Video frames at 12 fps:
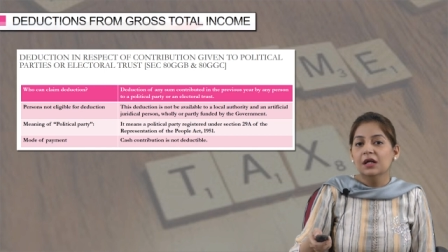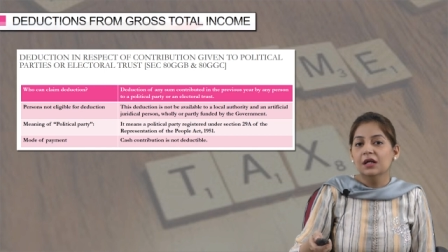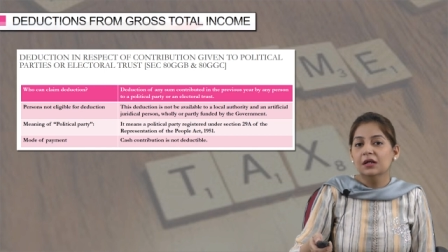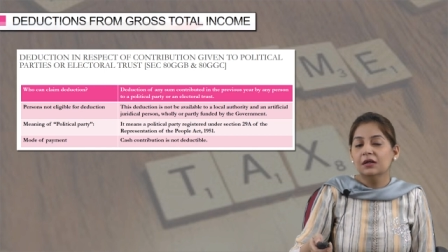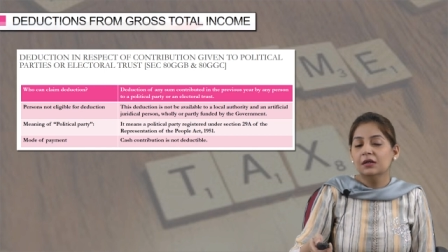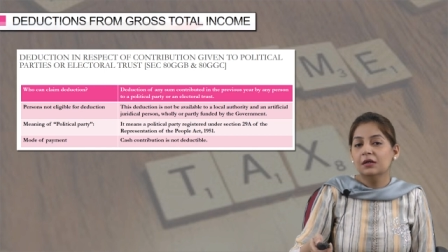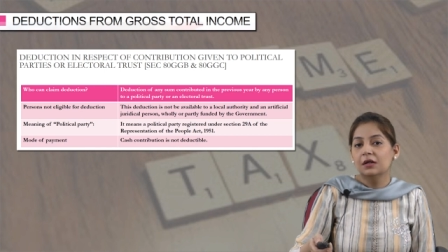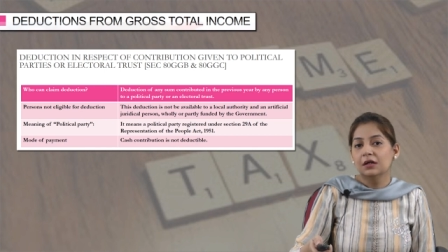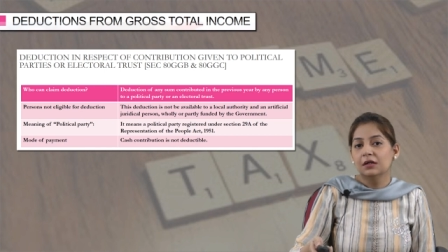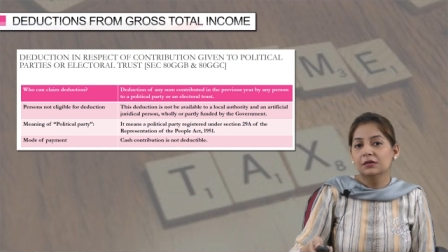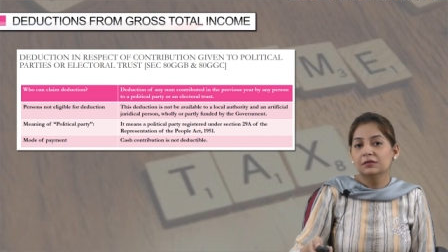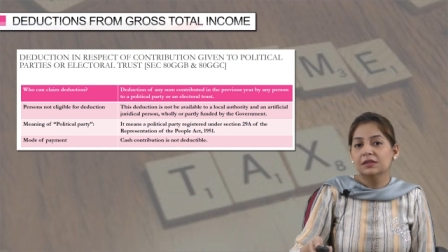here
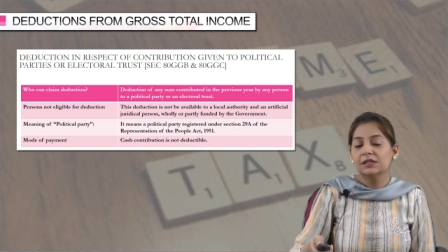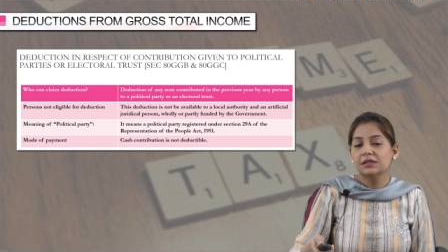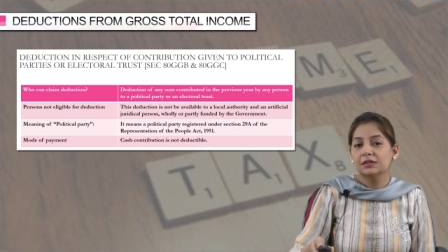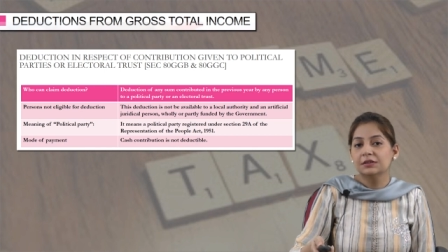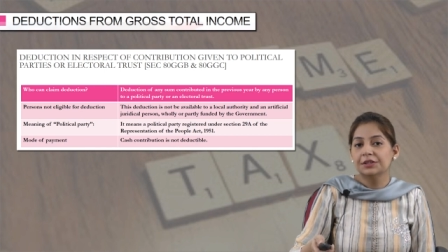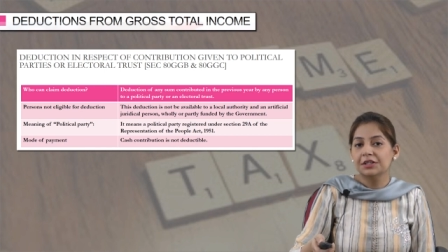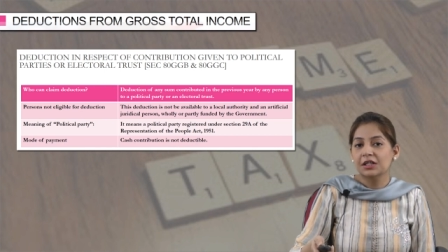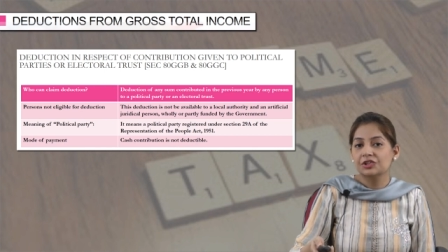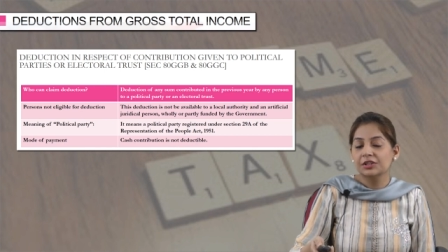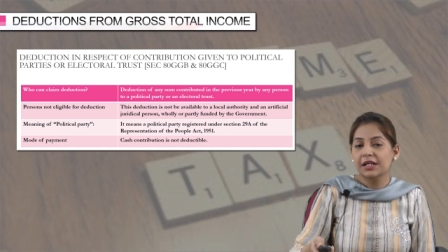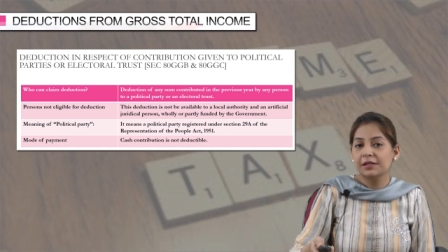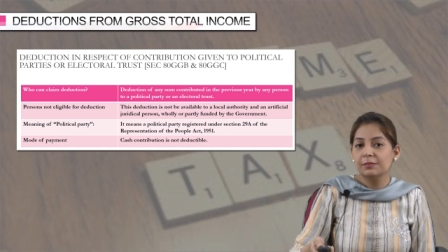uh, this
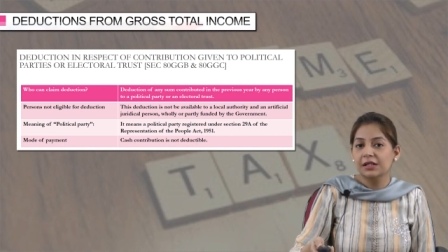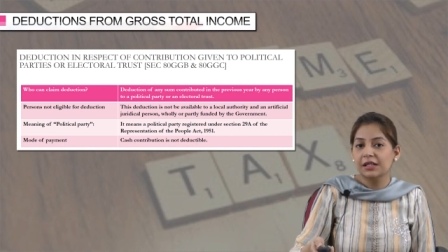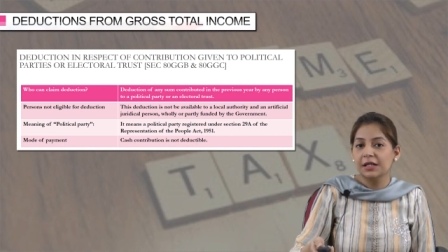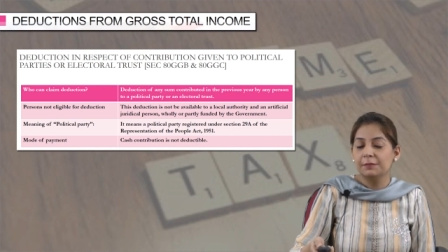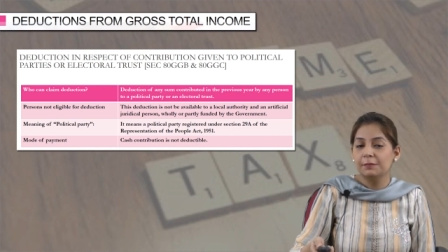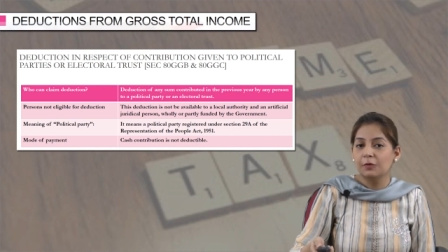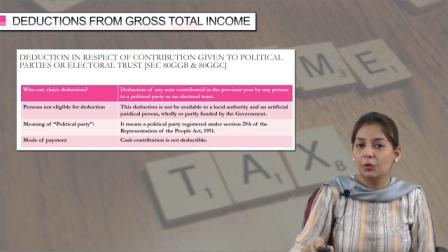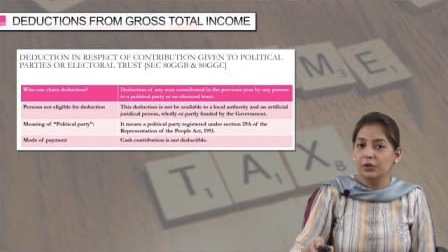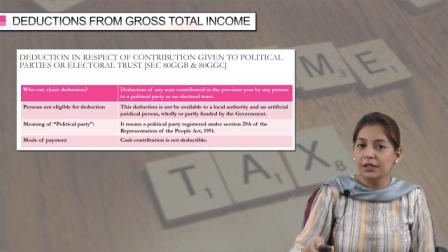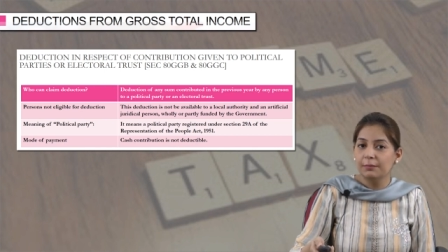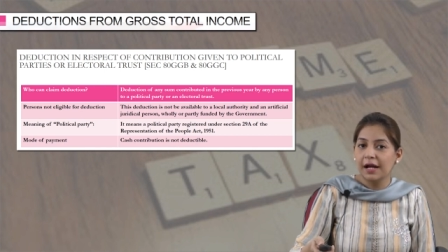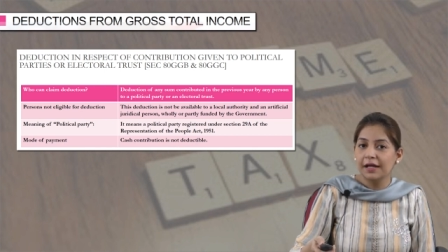deduction can be claimed
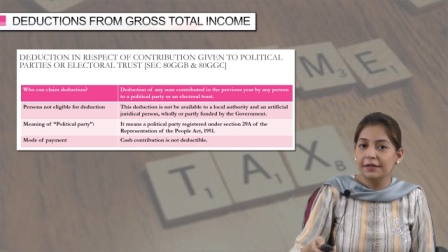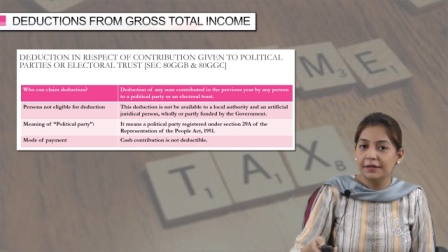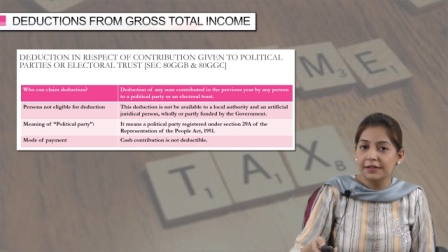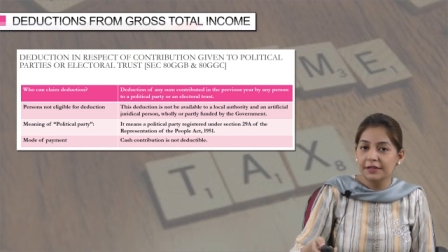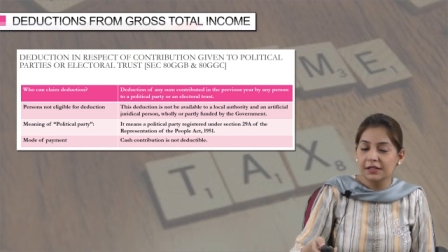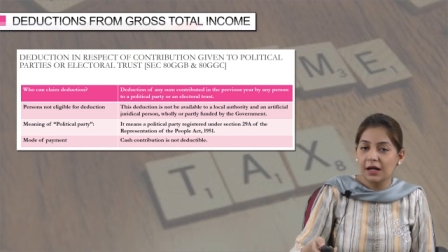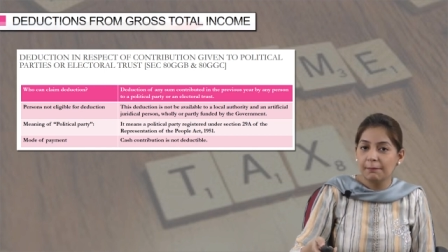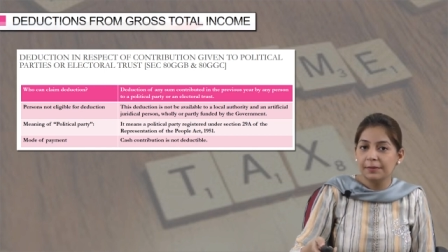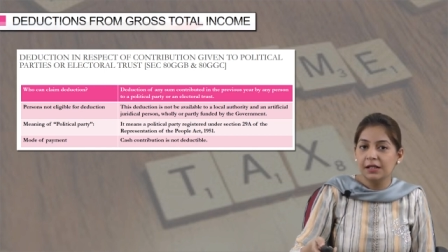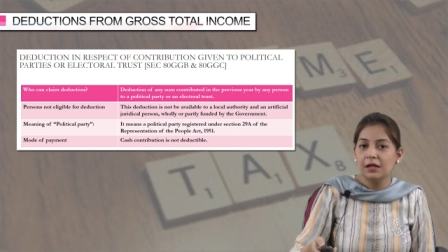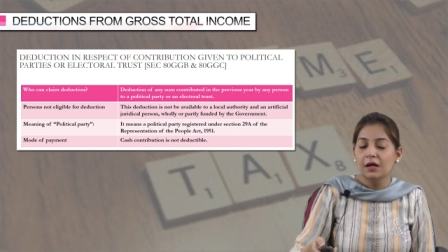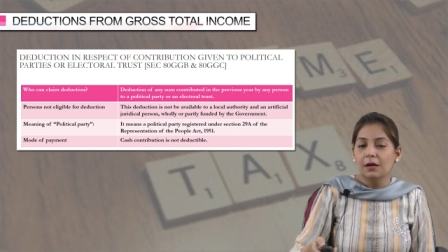only by an Indian company,